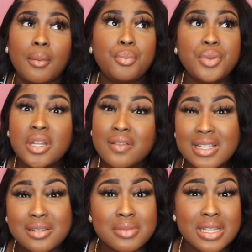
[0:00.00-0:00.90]
be in a
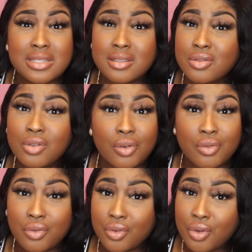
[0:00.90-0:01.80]
relationship that's not
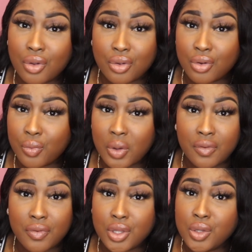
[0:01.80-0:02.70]
going well
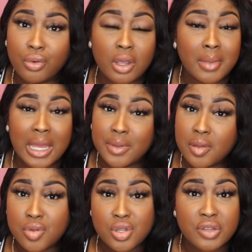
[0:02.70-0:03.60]
for you or it might be
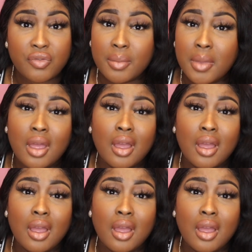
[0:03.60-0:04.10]
abusive or